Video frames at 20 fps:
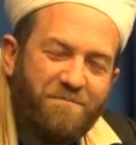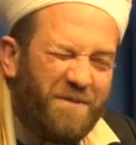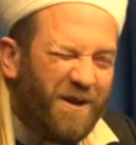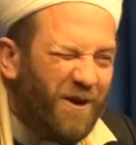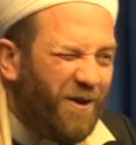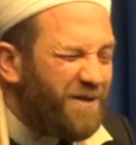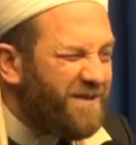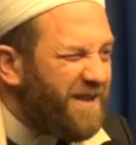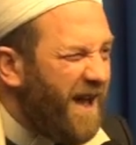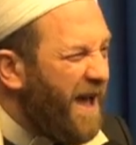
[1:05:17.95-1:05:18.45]

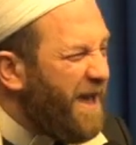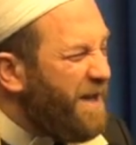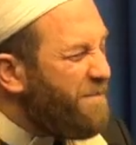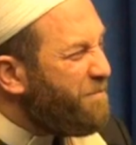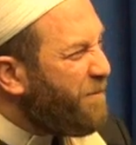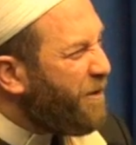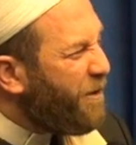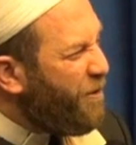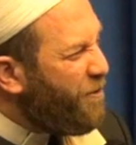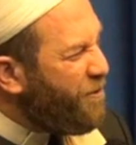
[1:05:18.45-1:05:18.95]
Because I
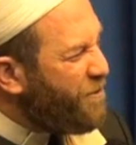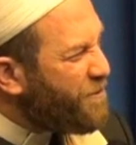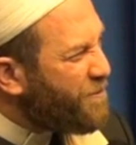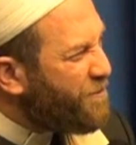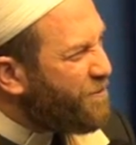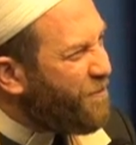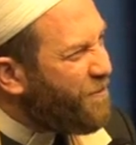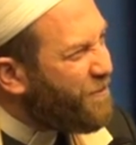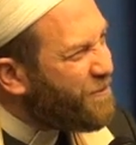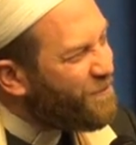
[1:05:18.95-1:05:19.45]
am close
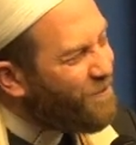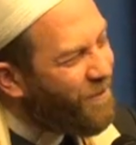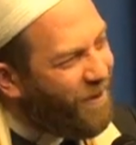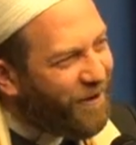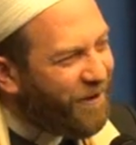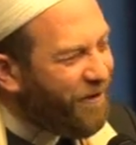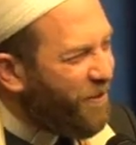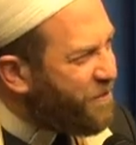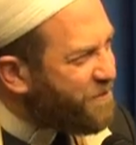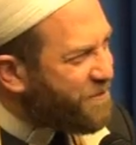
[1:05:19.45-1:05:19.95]
to those who
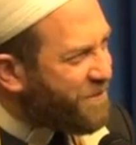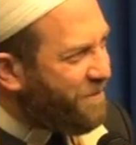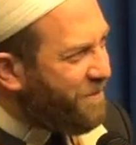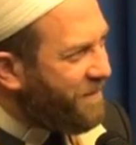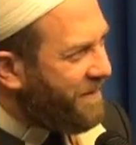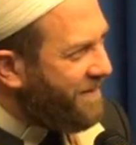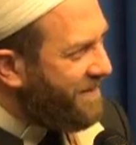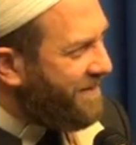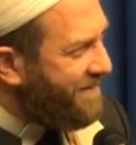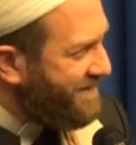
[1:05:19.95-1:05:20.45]
are close to
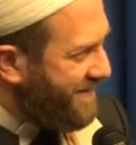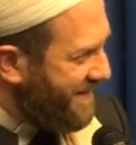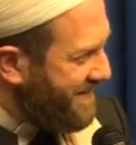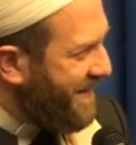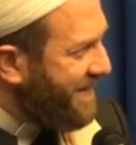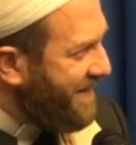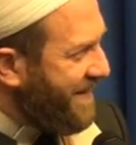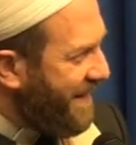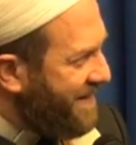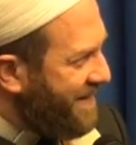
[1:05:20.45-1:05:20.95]
me.
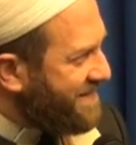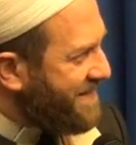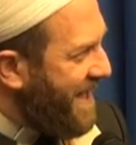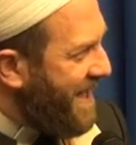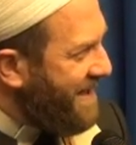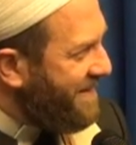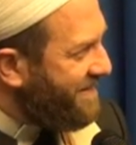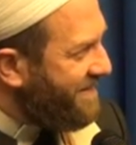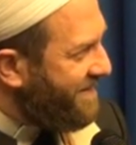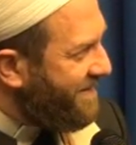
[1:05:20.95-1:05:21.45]
Didn't he tell us
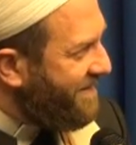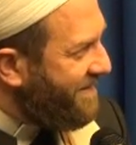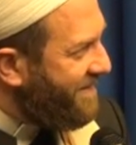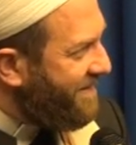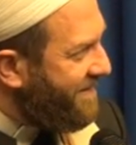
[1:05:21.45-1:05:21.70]
that?